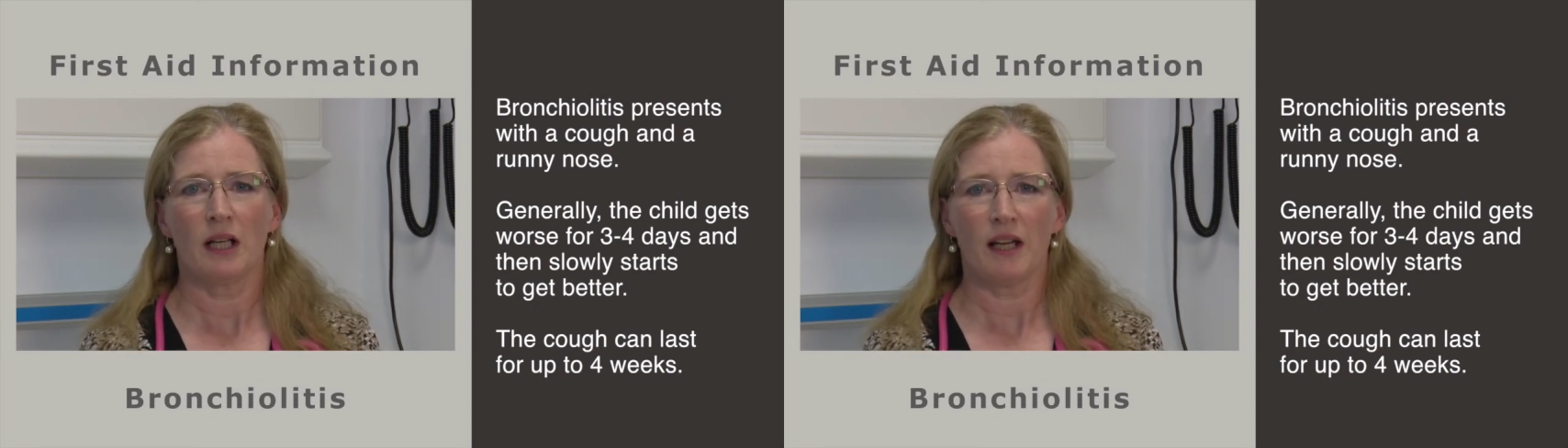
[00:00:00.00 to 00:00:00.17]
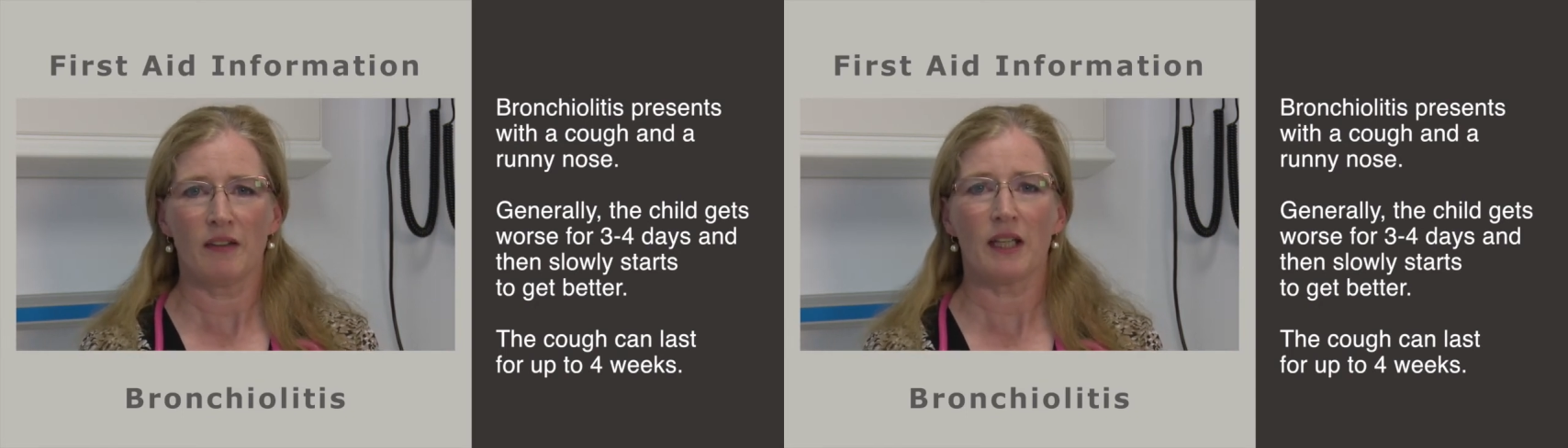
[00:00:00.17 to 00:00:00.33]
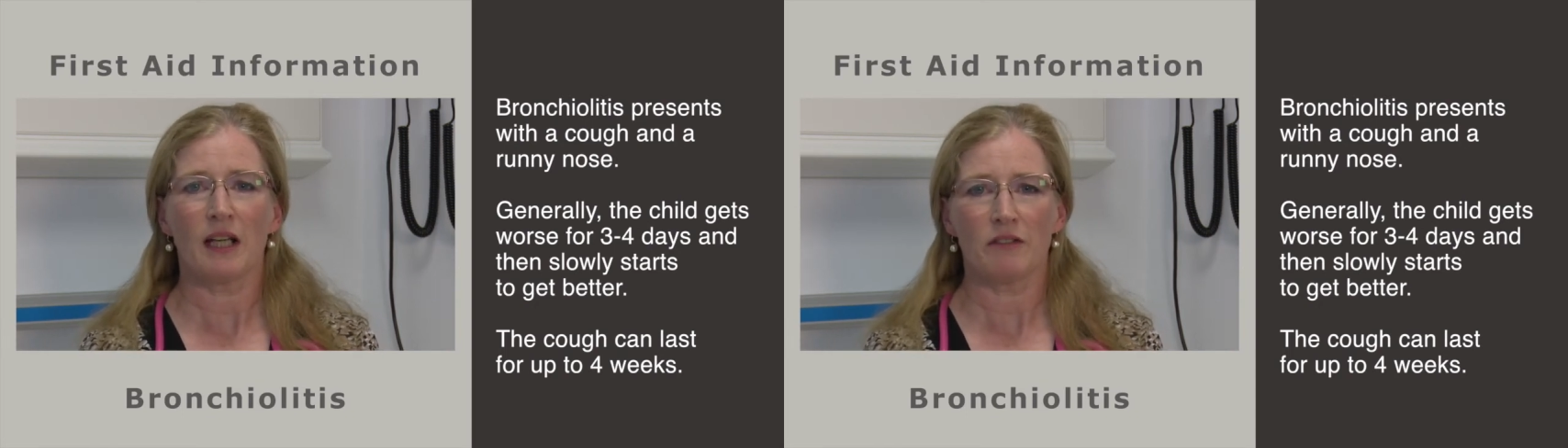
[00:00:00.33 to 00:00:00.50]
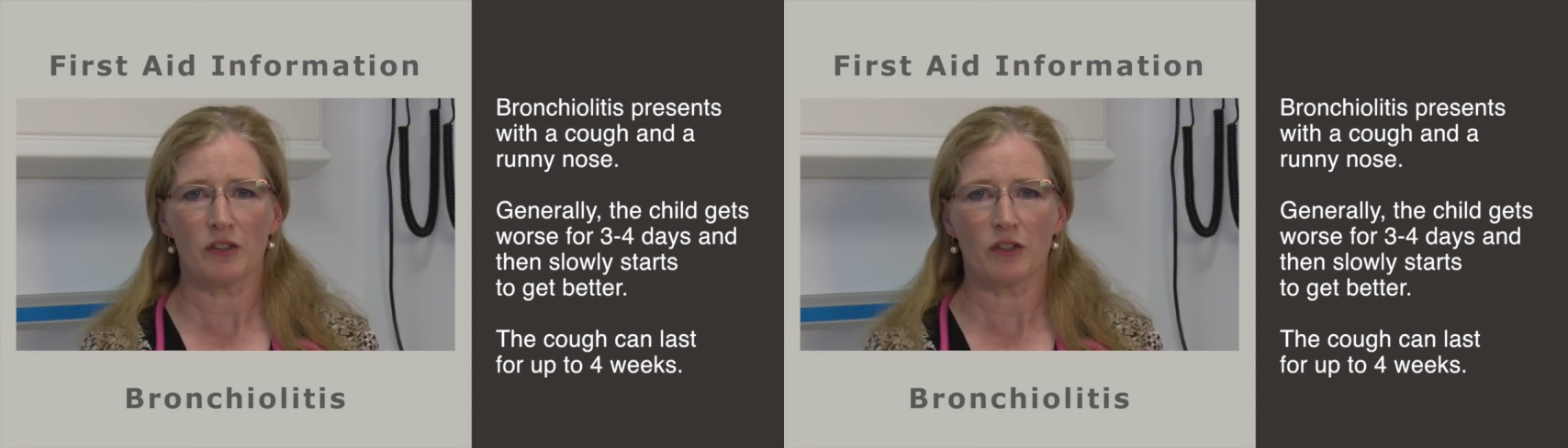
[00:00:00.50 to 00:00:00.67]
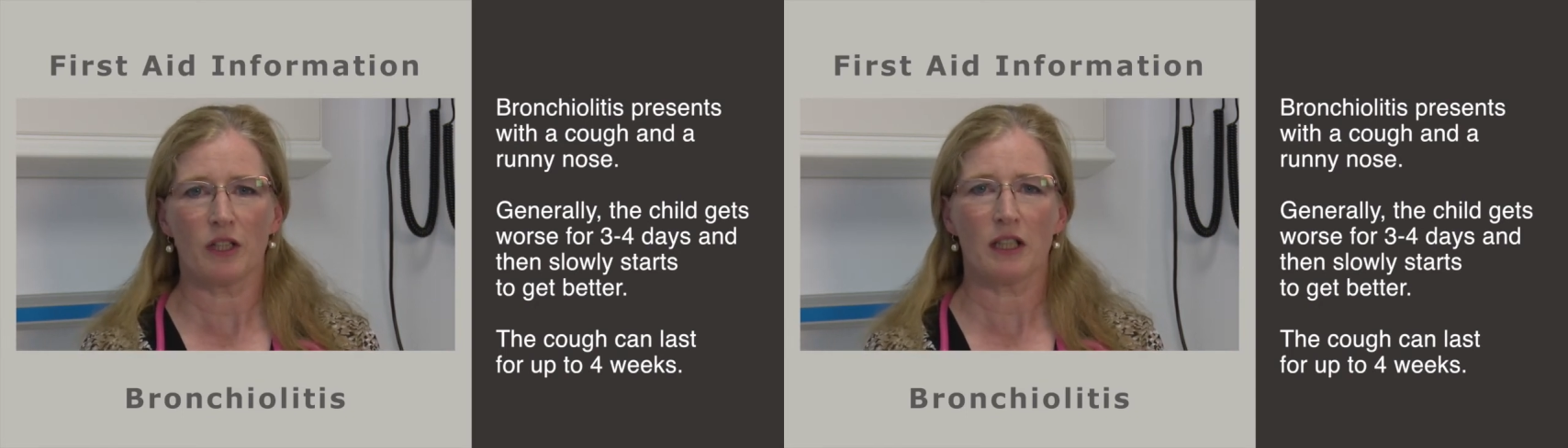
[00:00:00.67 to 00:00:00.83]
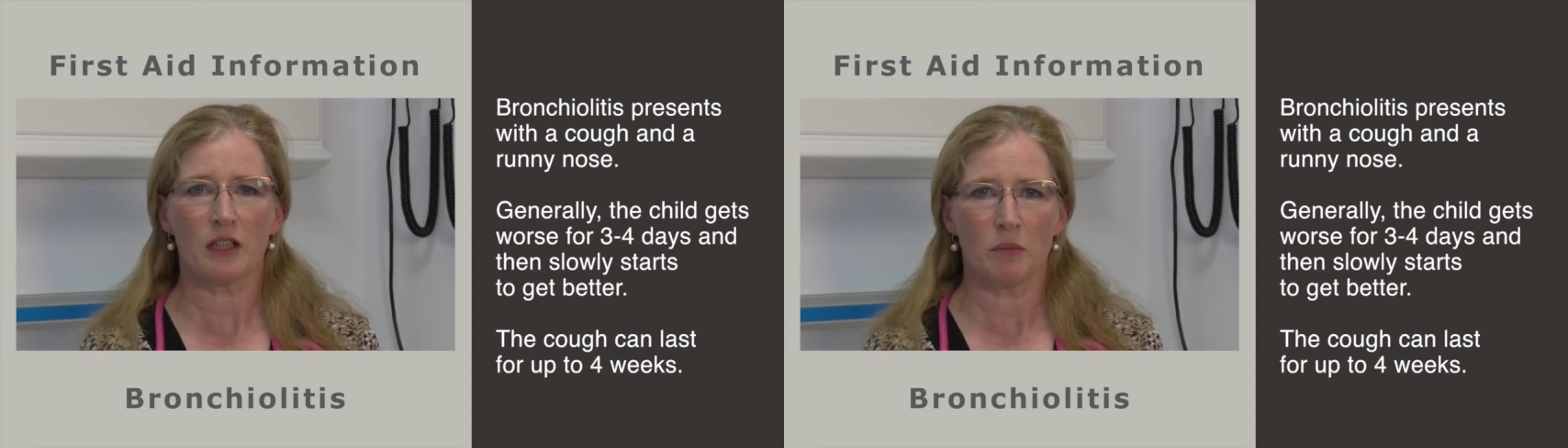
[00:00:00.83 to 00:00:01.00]
And then after
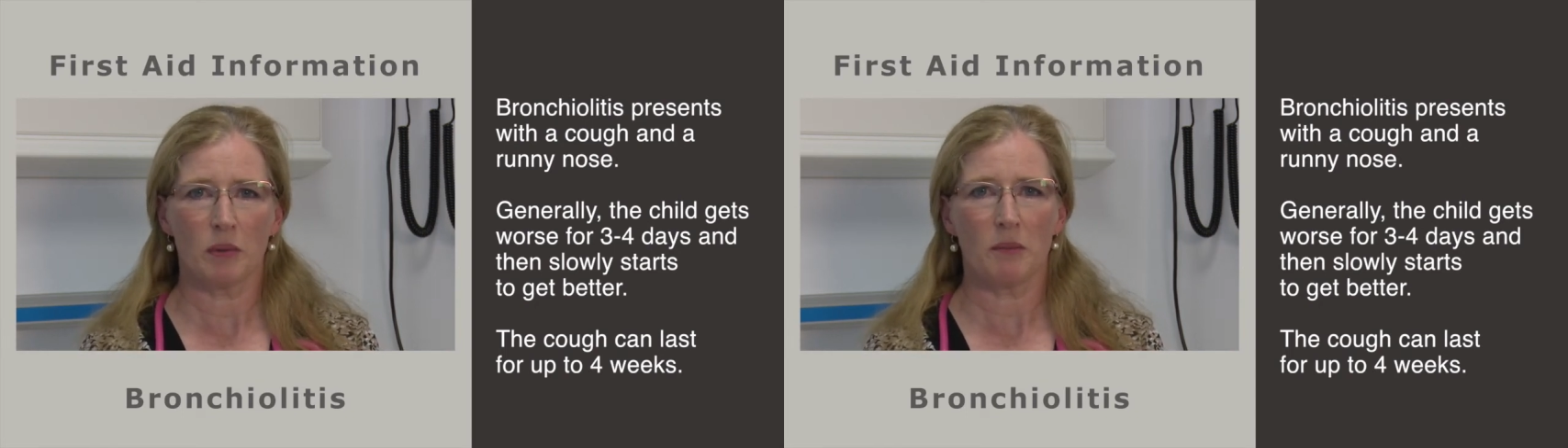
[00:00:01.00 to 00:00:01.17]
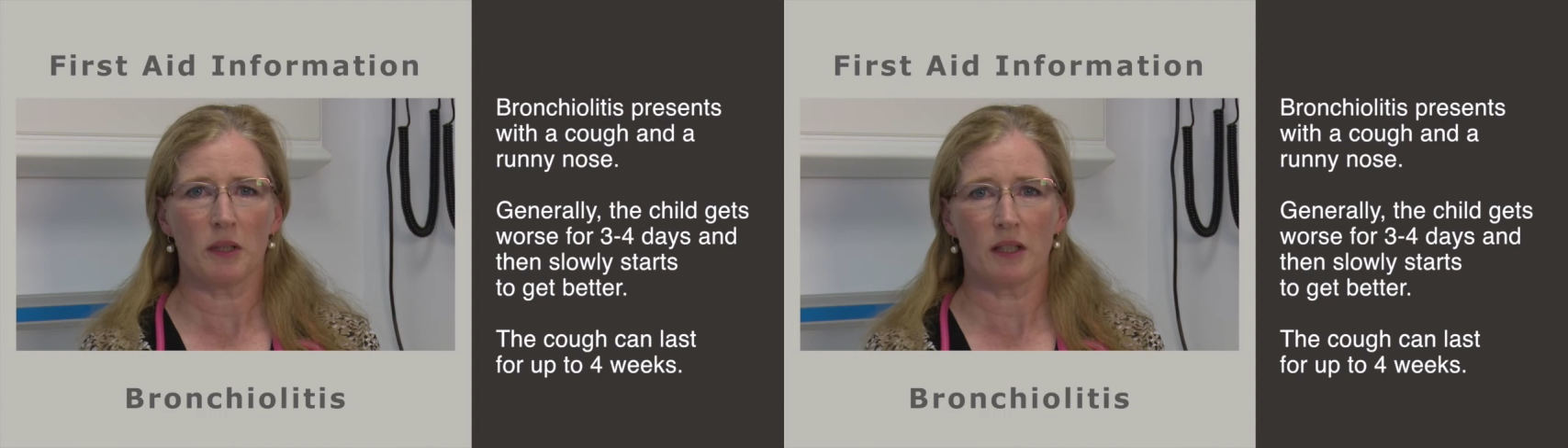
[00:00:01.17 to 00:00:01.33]
that, the baby